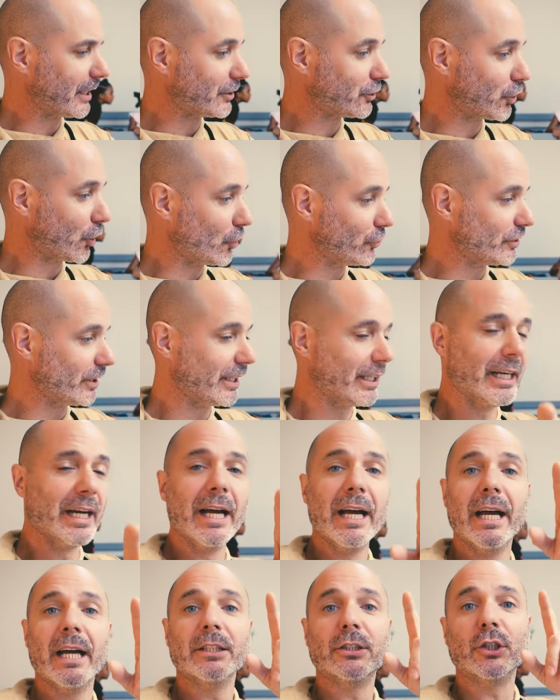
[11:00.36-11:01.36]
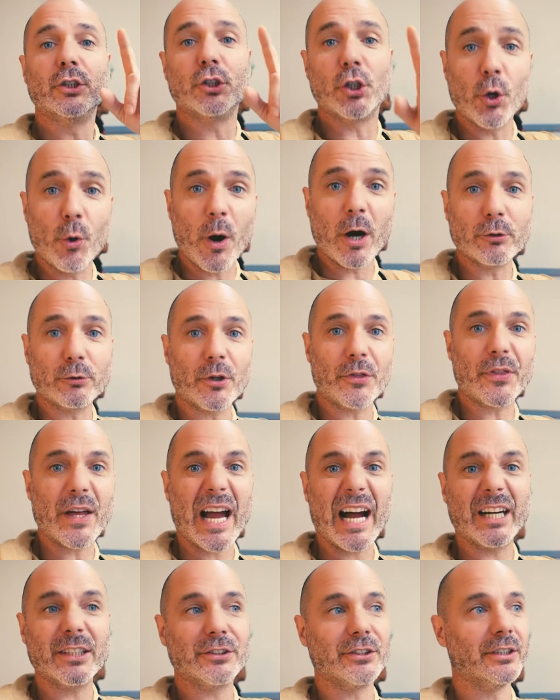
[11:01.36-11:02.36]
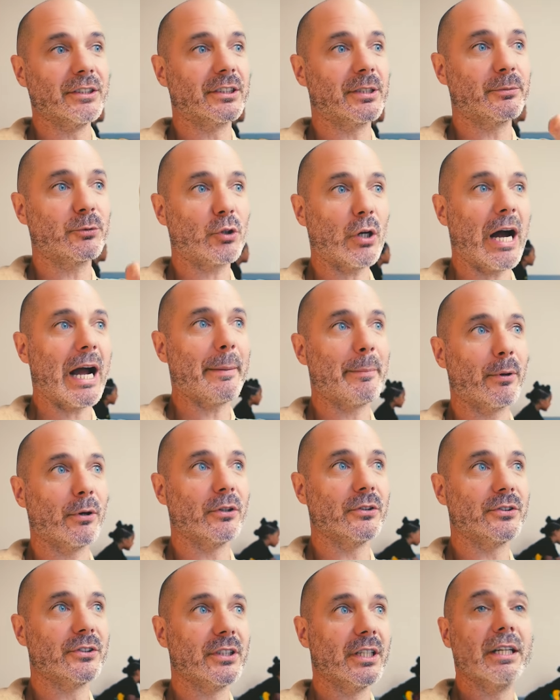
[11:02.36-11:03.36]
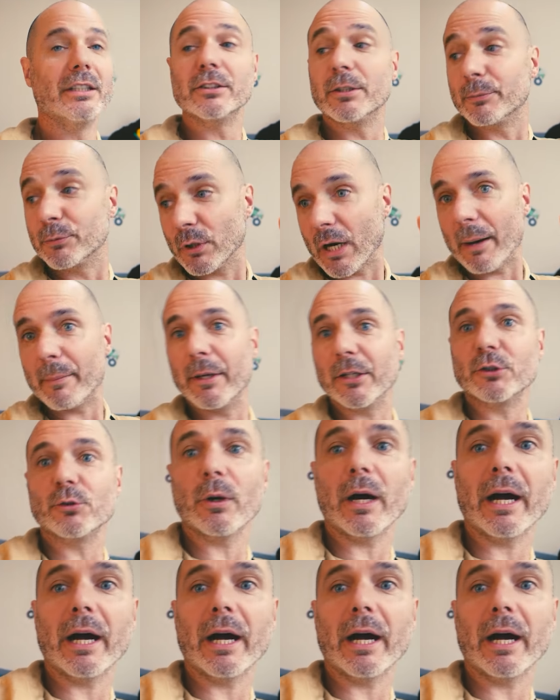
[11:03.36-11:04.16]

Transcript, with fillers: get Jersey 200,000 subscribers. Subscribe, that's